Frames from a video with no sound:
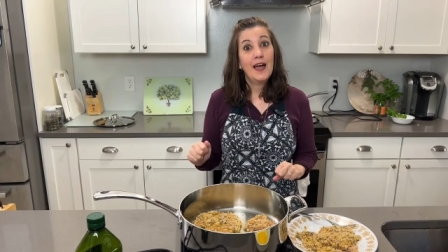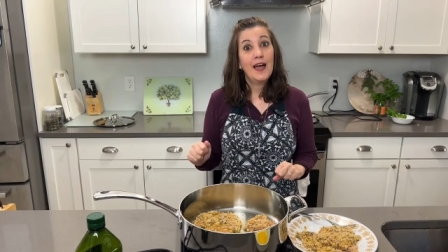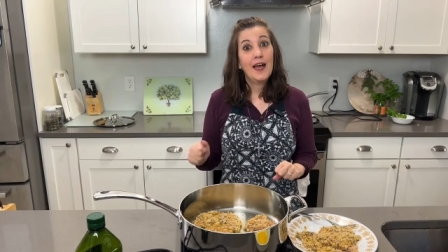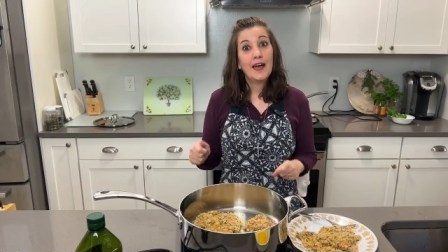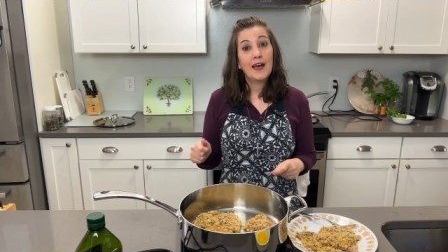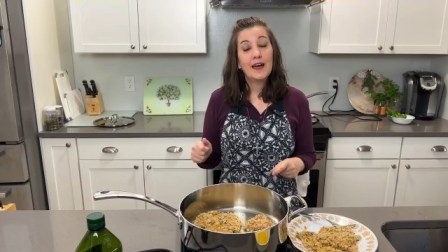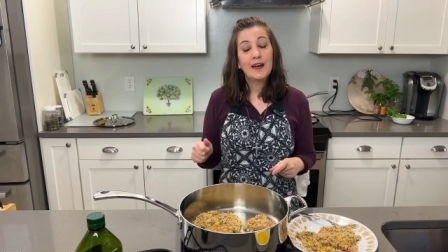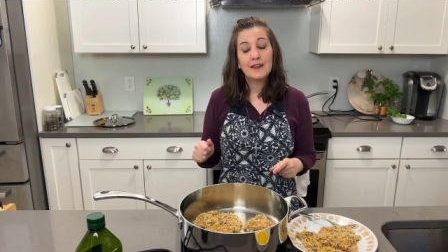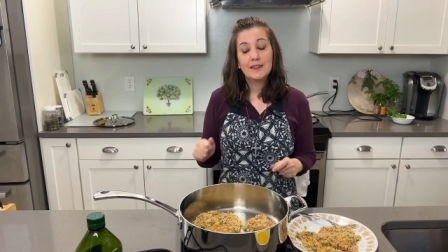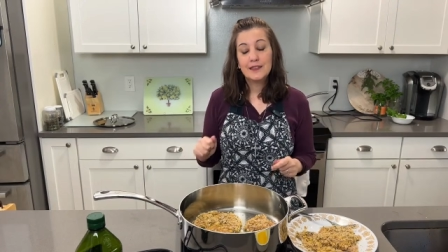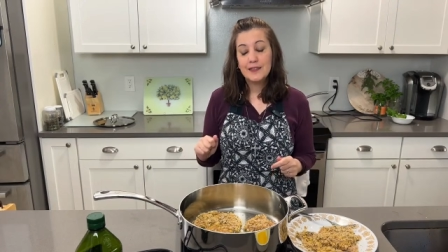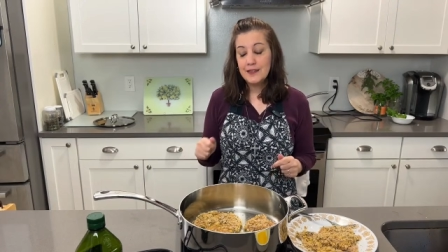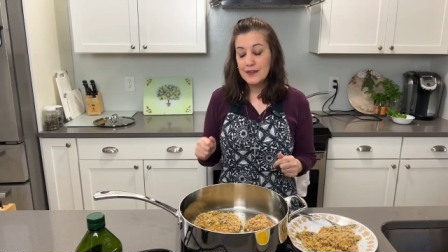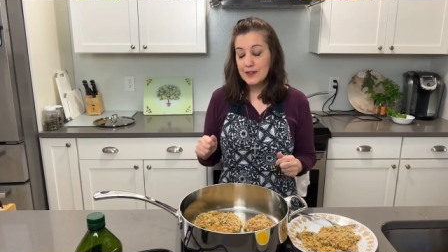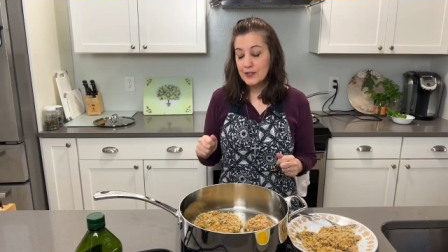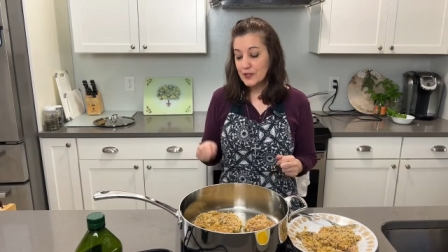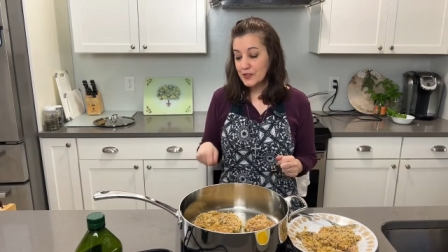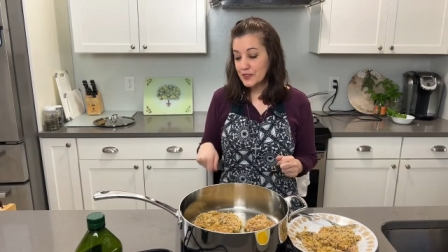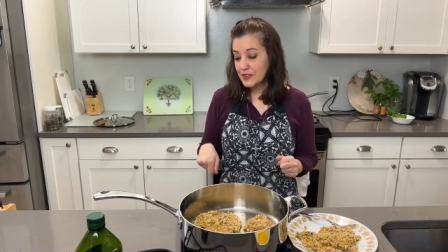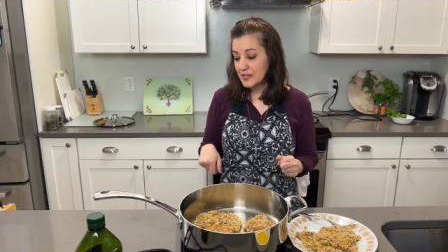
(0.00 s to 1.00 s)
And the
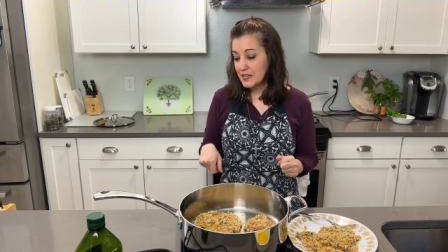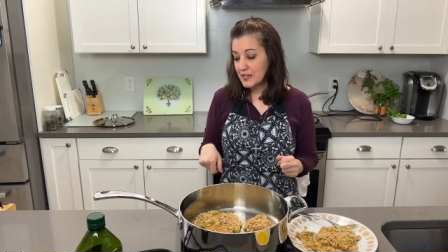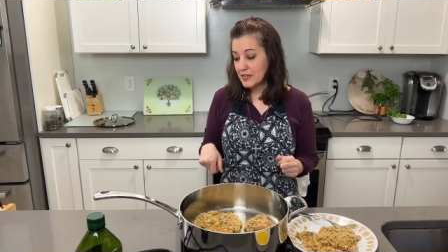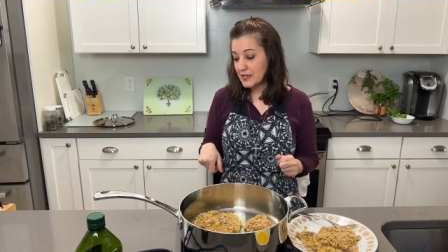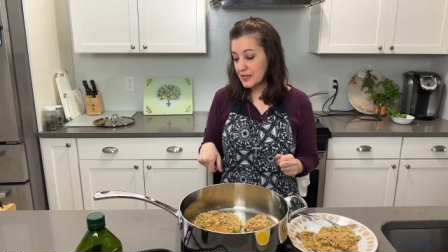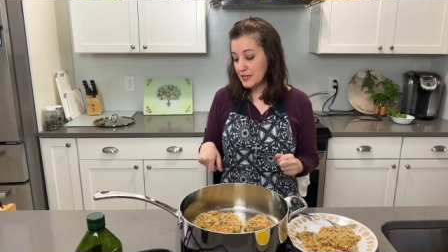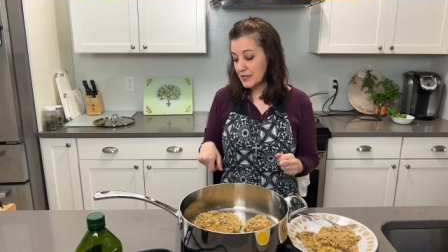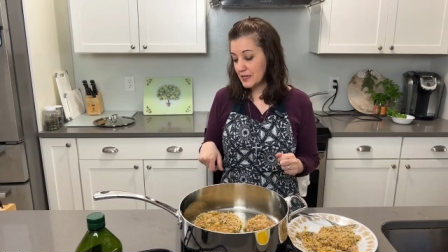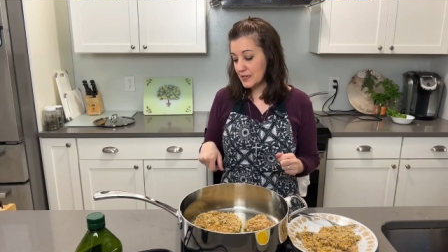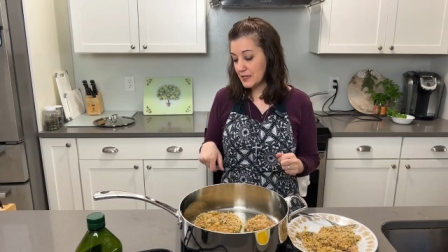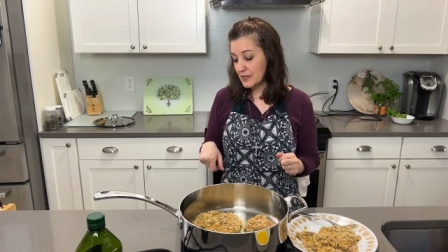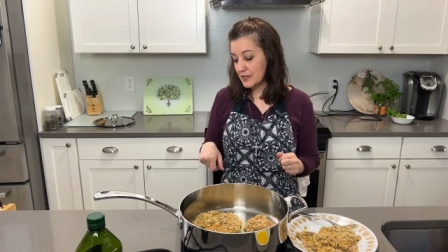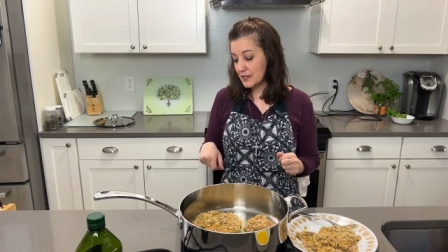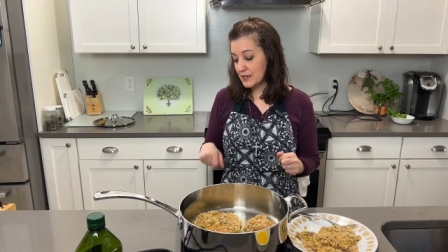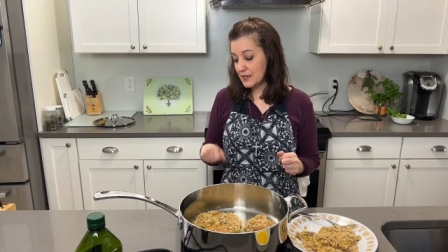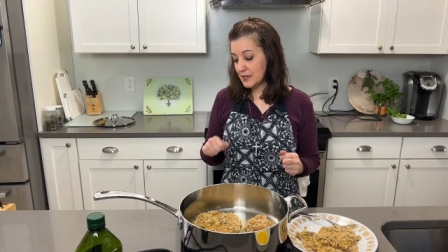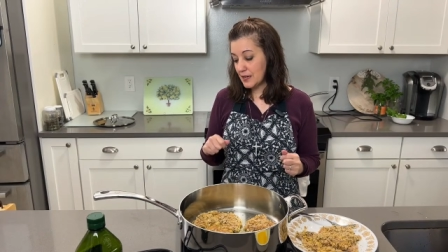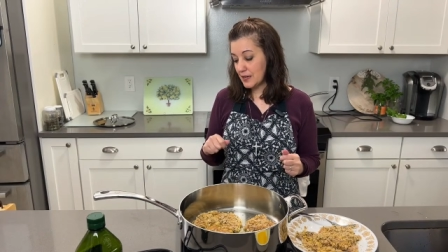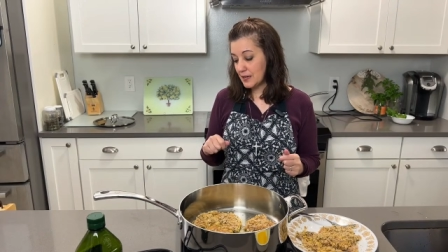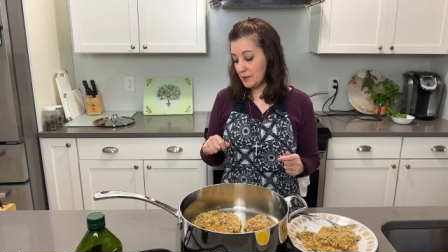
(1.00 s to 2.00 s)
other thing
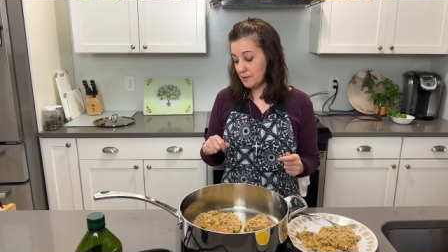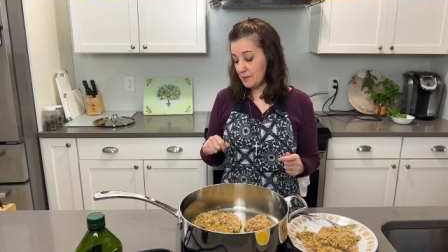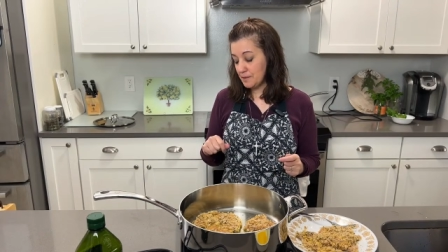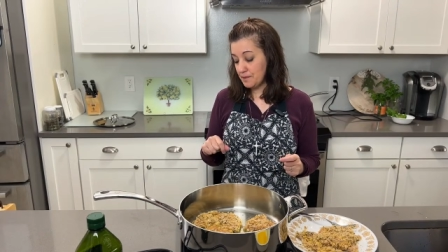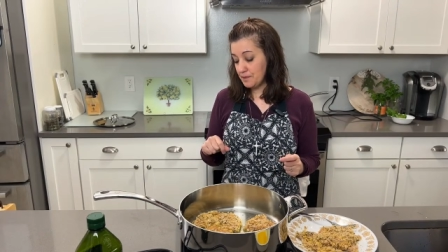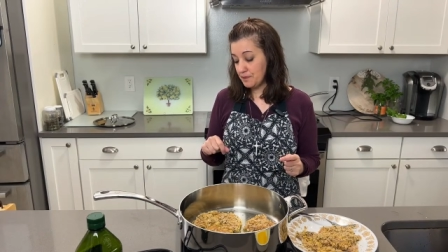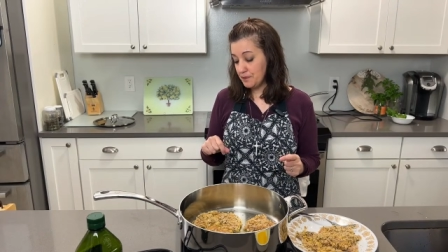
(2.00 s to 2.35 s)
is um,